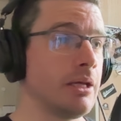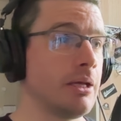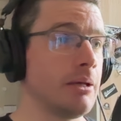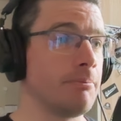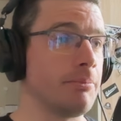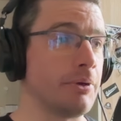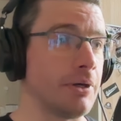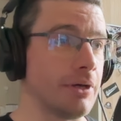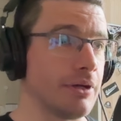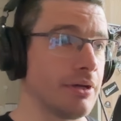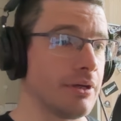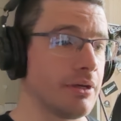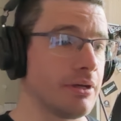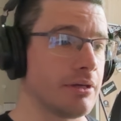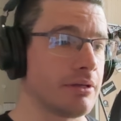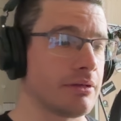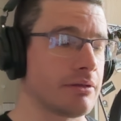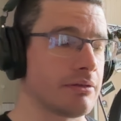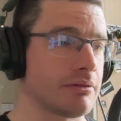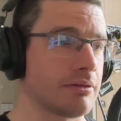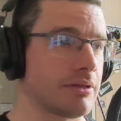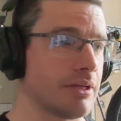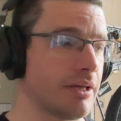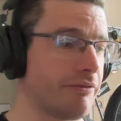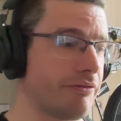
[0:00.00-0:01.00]
But
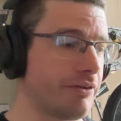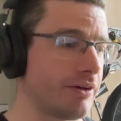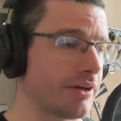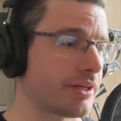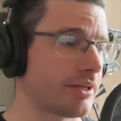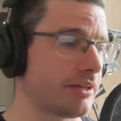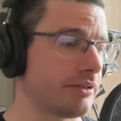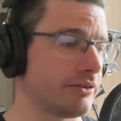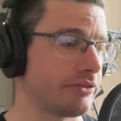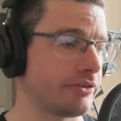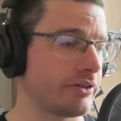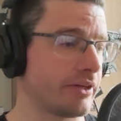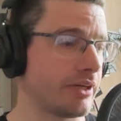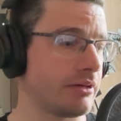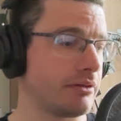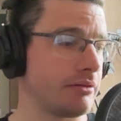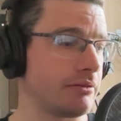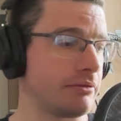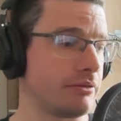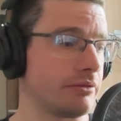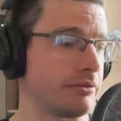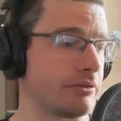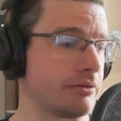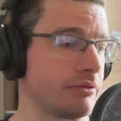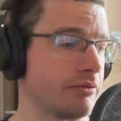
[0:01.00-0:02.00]
if I can
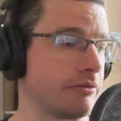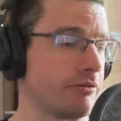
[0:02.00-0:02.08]
sound